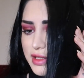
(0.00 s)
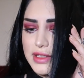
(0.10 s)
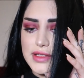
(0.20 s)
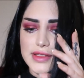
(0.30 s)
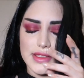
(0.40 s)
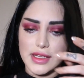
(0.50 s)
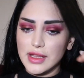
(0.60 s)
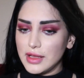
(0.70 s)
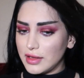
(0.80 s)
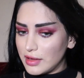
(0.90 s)
it is
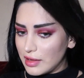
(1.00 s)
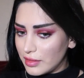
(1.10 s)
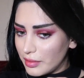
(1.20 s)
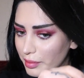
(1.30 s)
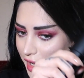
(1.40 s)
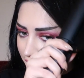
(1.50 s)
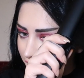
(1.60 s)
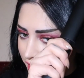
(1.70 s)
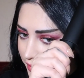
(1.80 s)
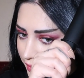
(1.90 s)

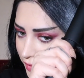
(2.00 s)
my